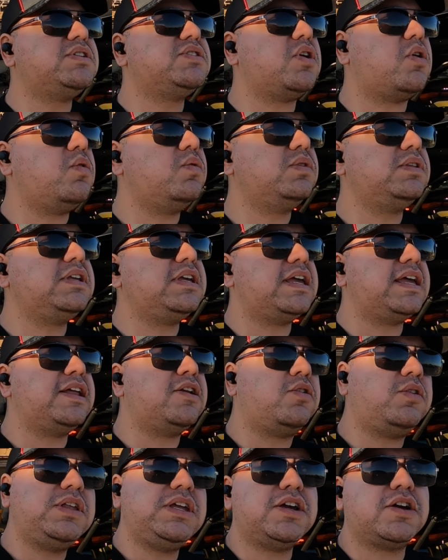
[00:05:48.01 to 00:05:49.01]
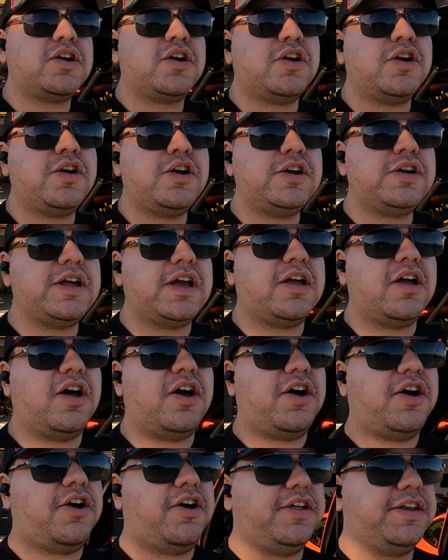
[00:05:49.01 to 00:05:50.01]
only occurred
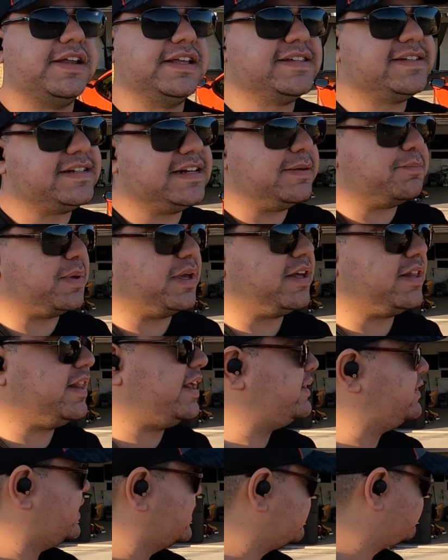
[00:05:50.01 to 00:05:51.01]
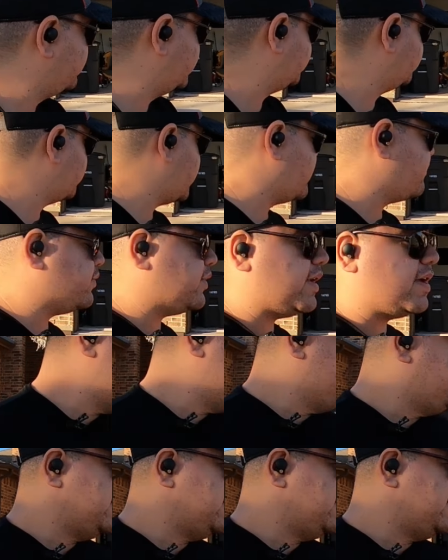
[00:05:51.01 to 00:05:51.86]
on a steep incline like my driveway.